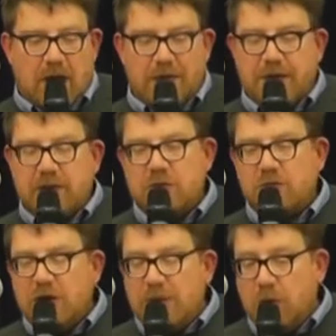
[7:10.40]
think it's
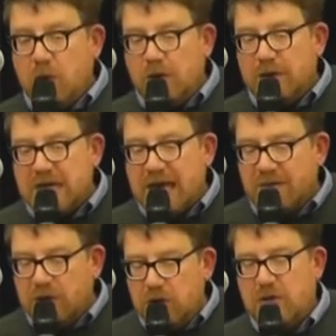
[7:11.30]
really important to
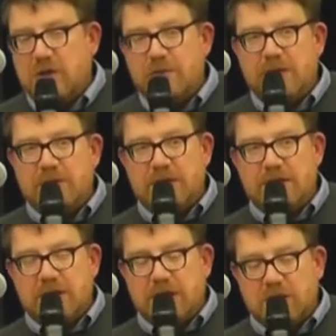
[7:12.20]
have a look at the
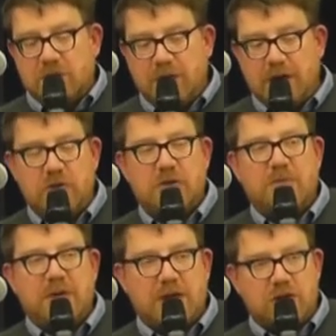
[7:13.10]
BBC. It's supposed
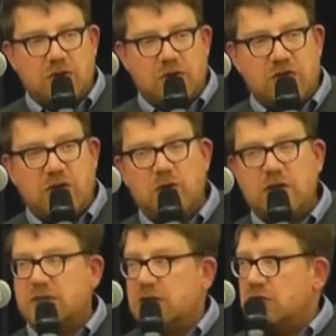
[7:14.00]
to be a sort of
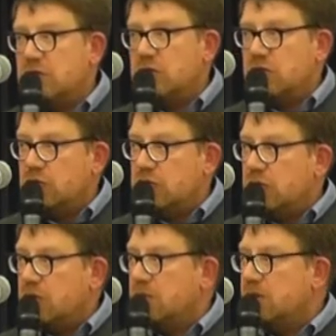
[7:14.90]
socialist
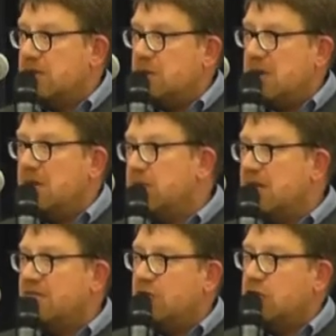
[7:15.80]
institution owned by the
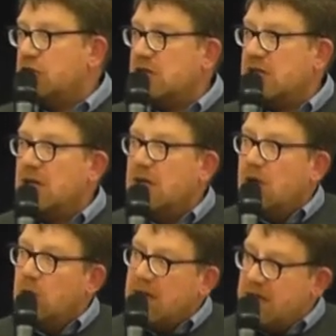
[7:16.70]
public virtually.
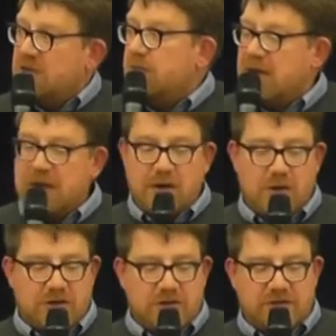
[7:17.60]
We have to pay our
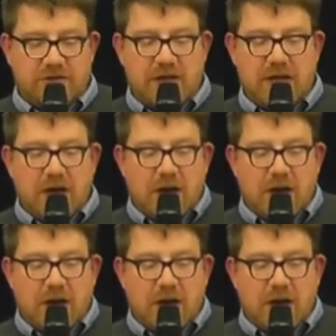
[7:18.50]
licence fee.